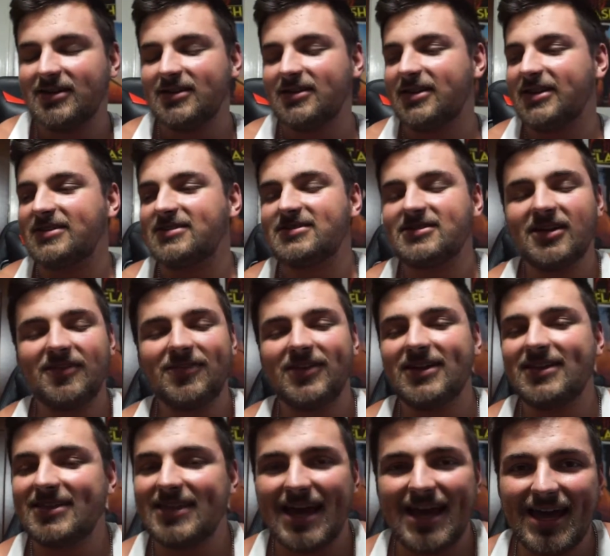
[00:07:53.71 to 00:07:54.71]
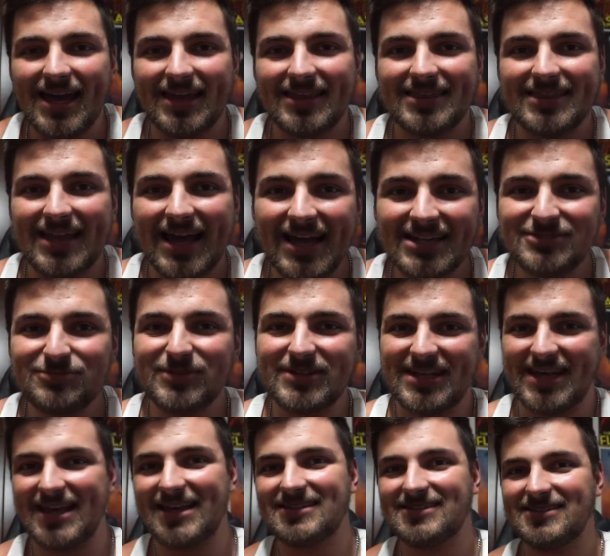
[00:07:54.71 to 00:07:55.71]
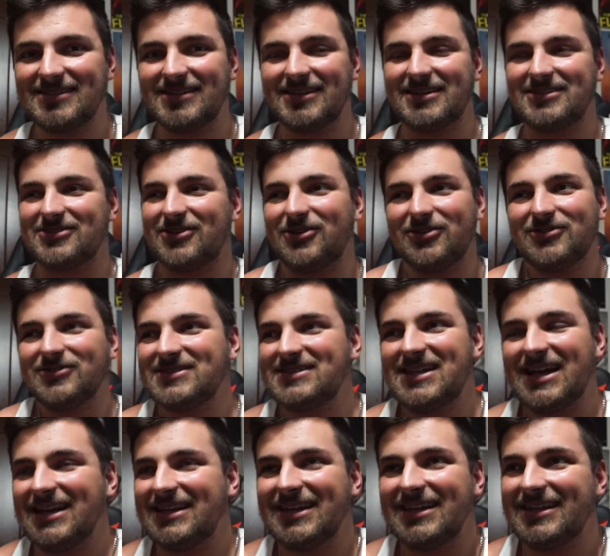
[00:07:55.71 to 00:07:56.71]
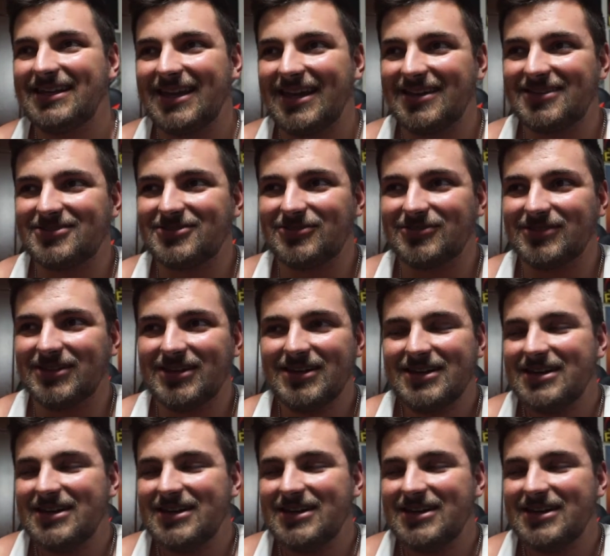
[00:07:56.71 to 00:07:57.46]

Like, stuff like that. That's what canceling is. Arnold's not getting canceled.